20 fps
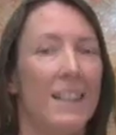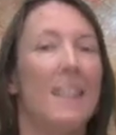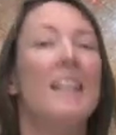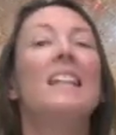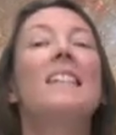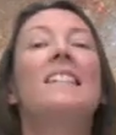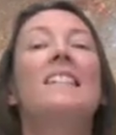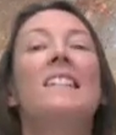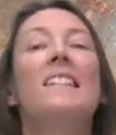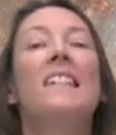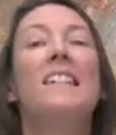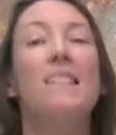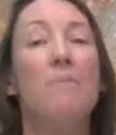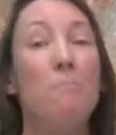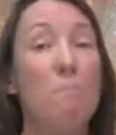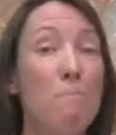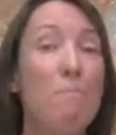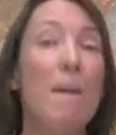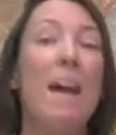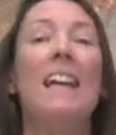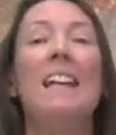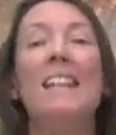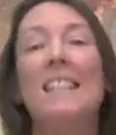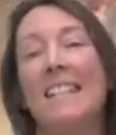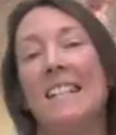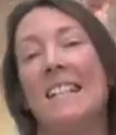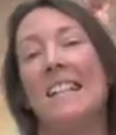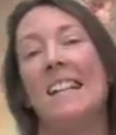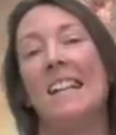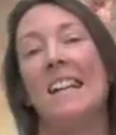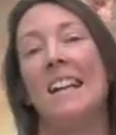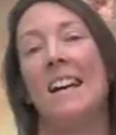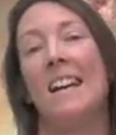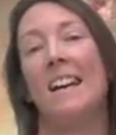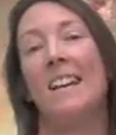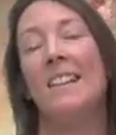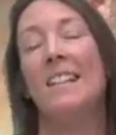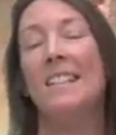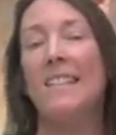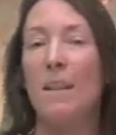Isn't it amazing
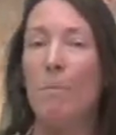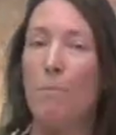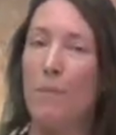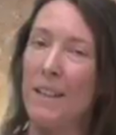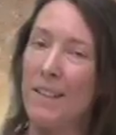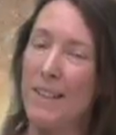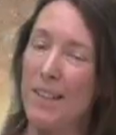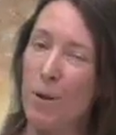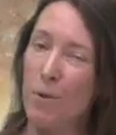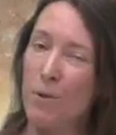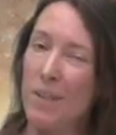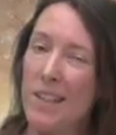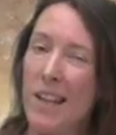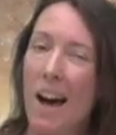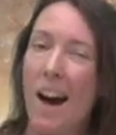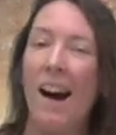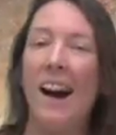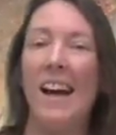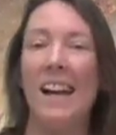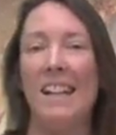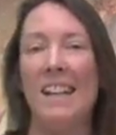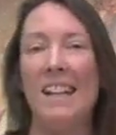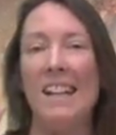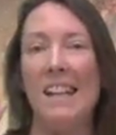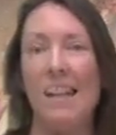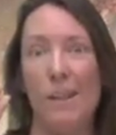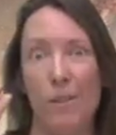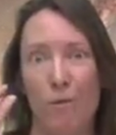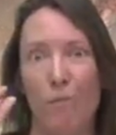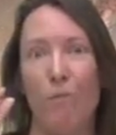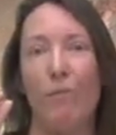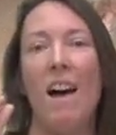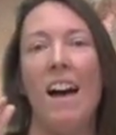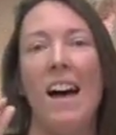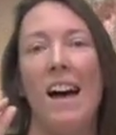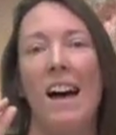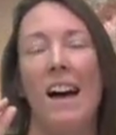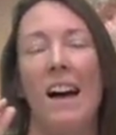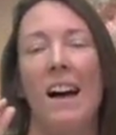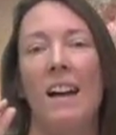that something so tiny and
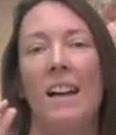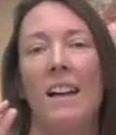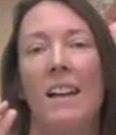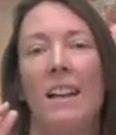rare